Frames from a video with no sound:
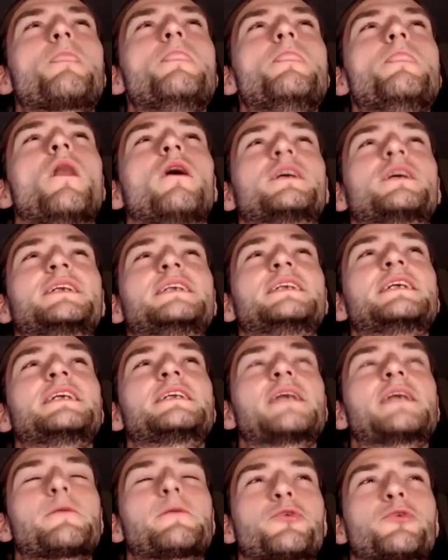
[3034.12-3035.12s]

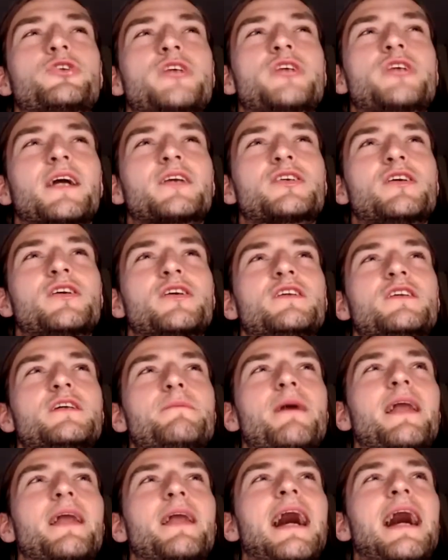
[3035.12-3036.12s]
narcissistic projections
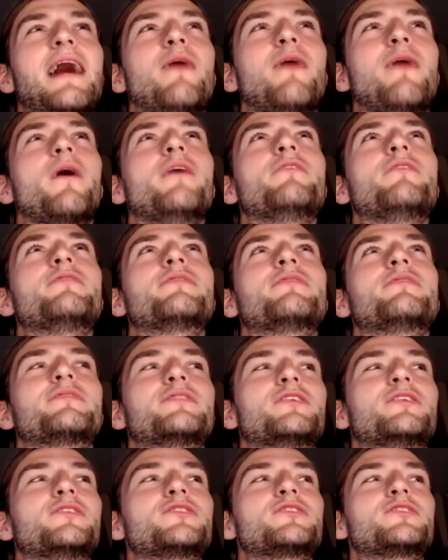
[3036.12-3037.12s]
about how I've
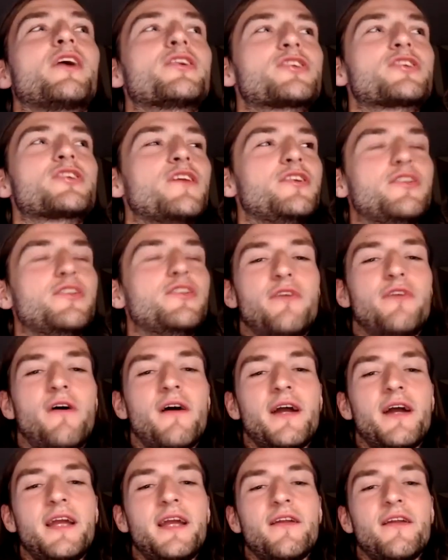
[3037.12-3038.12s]
touched the
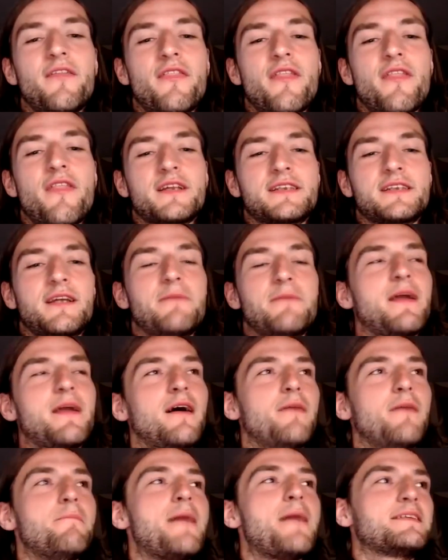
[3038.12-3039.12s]
divine and thus I'm
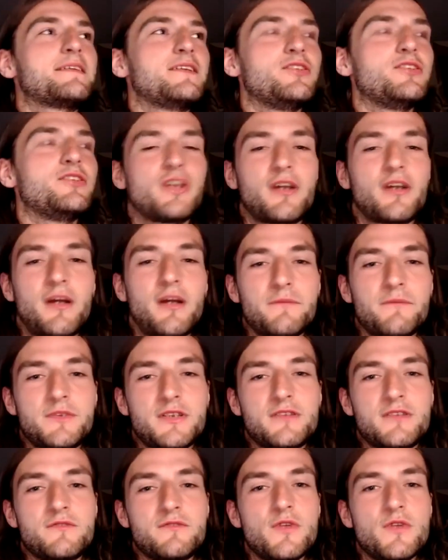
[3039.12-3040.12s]
now a messenger come
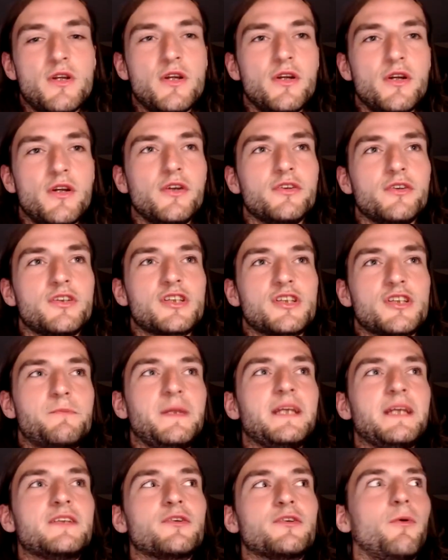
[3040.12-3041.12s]
to
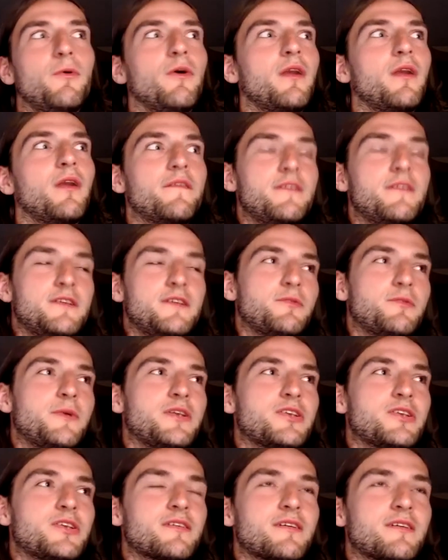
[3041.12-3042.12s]
speak to all others,
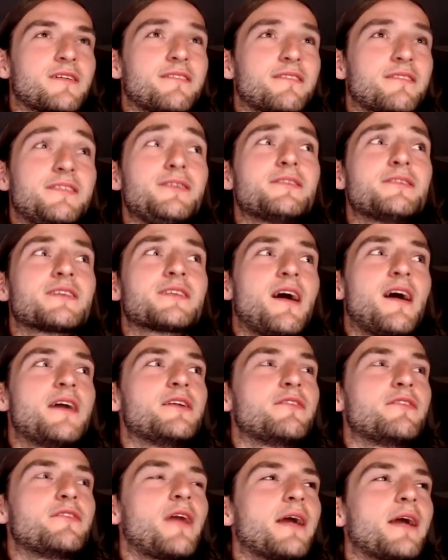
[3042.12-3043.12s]
which feels
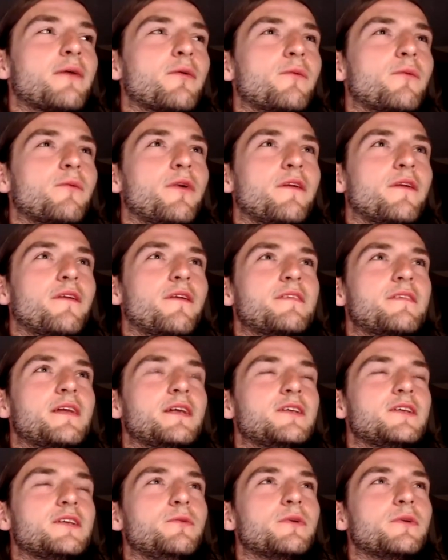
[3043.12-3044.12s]
kind of like one of the
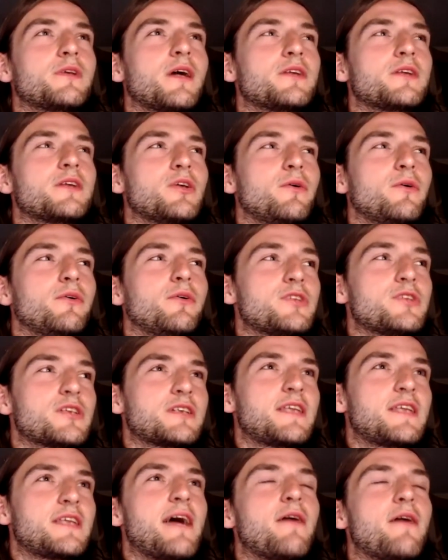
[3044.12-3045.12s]
things you were touching on
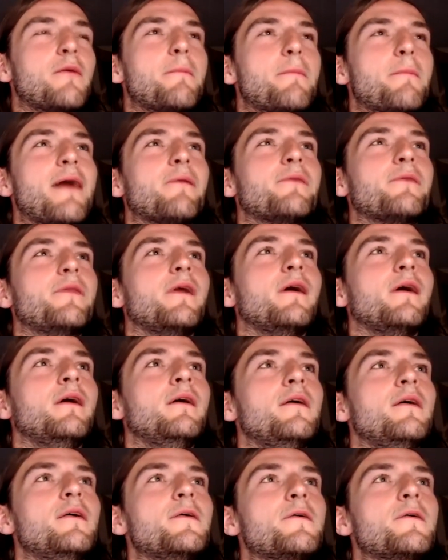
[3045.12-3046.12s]
just there about the
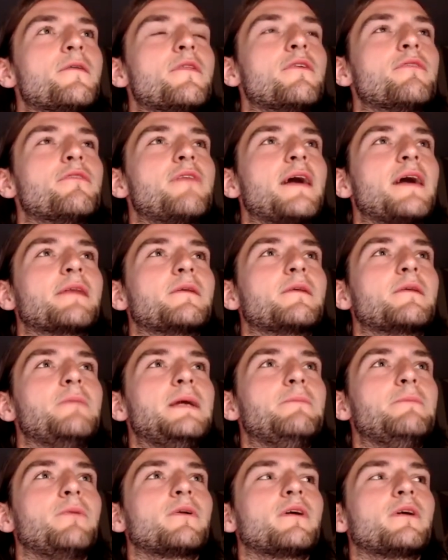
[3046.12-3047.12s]
fact that
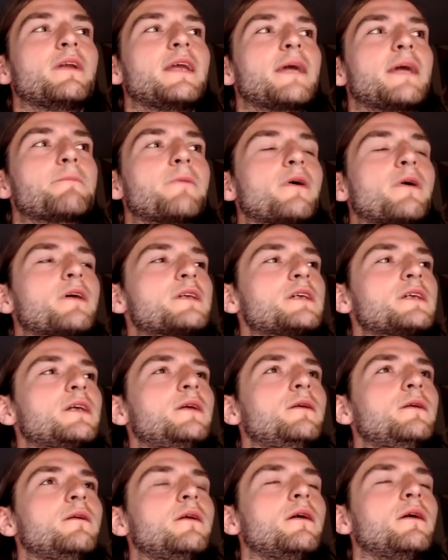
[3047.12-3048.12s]
people can get
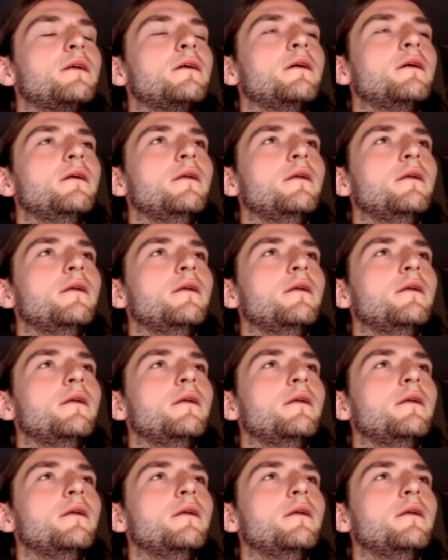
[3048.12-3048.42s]
persecuted.